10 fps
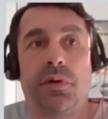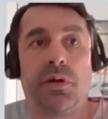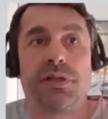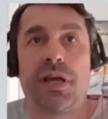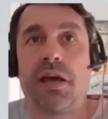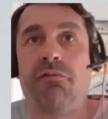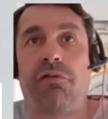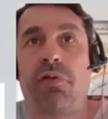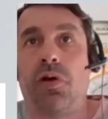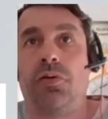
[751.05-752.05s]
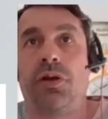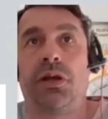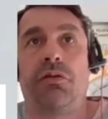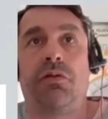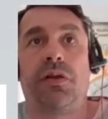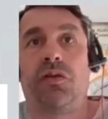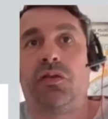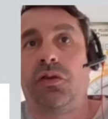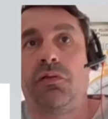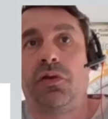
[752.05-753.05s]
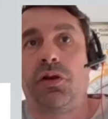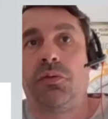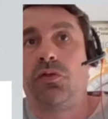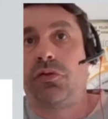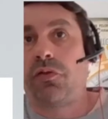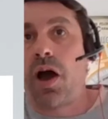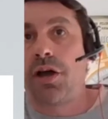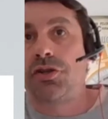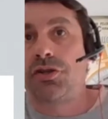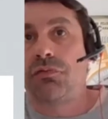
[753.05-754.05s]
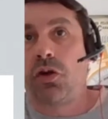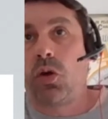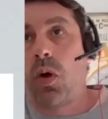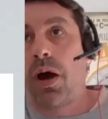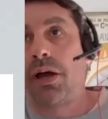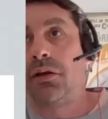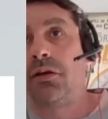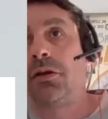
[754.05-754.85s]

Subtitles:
a 10-fold increase in the volumes of hydrogen required.